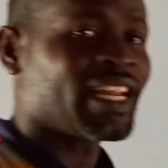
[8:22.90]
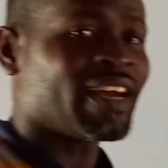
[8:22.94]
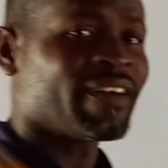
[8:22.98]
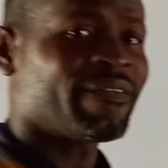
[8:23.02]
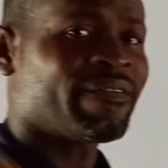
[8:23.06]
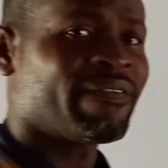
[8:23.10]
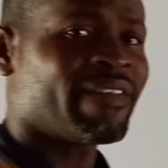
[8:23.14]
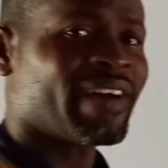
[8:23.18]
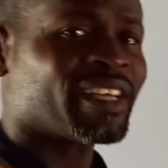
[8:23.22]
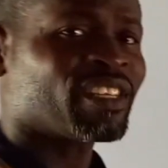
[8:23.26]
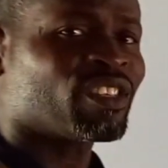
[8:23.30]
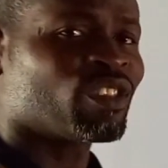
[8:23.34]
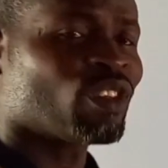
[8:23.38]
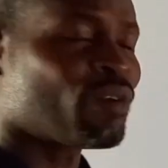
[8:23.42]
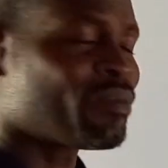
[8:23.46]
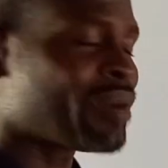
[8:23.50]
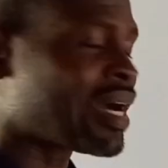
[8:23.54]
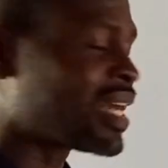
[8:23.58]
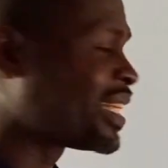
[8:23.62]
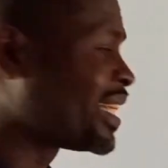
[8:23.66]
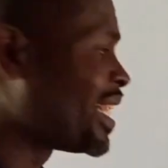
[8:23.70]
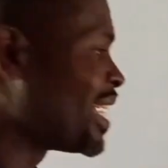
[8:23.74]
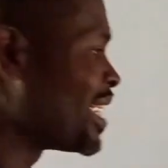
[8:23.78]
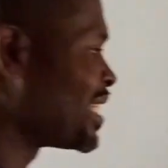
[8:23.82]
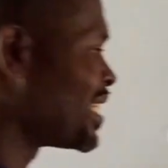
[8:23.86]
the first
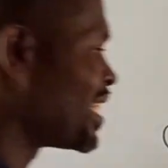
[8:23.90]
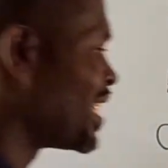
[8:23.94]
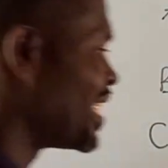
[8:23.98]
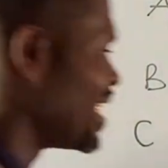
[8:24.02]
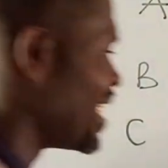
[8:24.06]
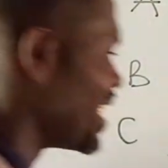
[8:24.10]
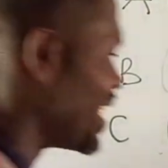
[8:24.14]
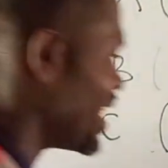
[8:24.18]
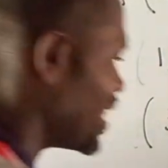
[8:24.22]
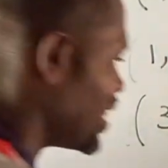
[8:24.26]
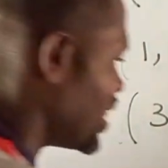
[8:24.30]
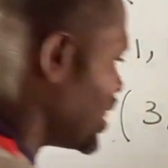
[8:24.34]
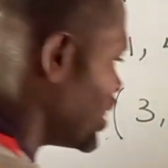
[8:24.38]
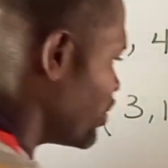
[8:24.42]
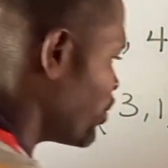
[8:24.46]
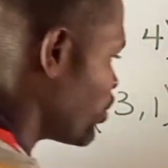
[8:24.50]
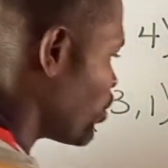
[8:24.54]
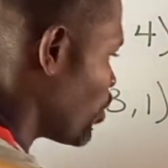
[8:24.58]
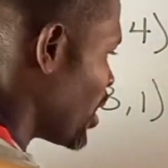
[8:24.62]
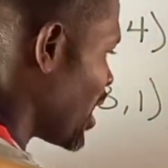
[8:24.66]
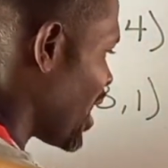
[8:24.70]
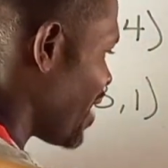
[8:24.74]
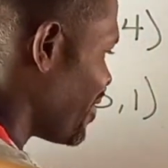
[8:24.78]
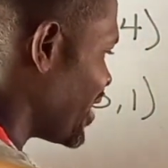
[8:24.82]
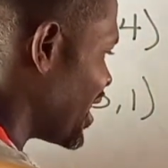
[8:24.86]
number takes the negative,
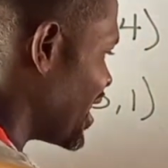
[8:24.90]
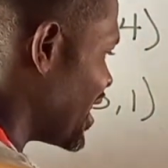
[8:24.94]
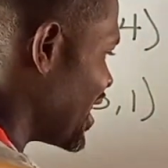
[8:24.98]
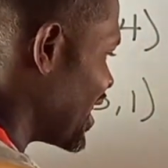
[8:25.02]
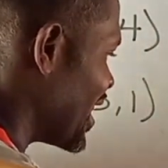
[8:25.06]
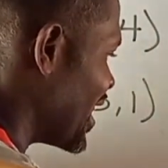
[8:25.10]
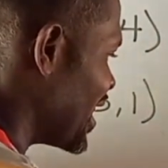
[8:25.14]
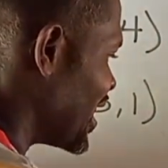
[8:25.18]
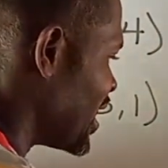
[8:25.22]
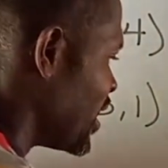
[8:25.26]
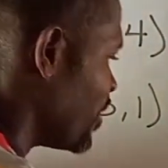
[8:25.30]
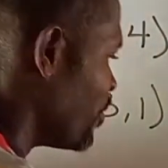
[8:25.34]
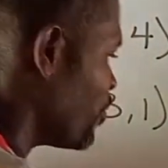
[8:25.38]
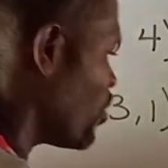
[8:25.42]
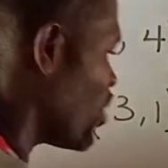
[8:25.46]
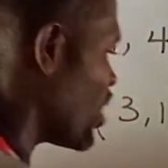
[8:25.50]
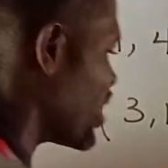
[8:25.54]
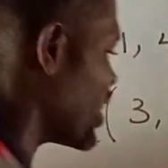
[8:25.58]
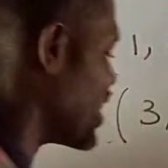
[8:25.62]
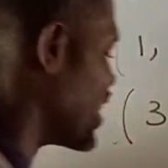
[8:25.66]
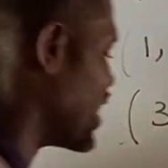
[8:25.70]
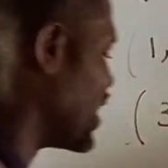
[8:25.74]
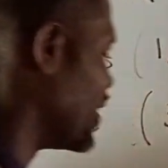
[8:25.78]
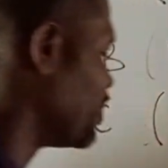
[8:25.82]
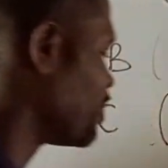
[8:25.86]
so you have the
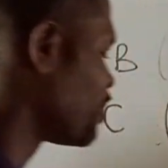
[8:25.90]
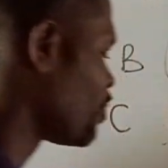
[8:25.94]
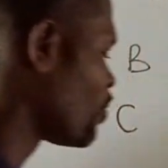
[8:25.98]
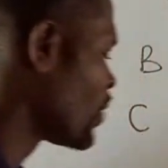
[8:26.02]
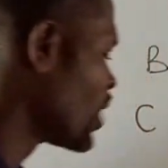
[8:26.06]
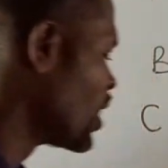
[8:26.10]
-1 here.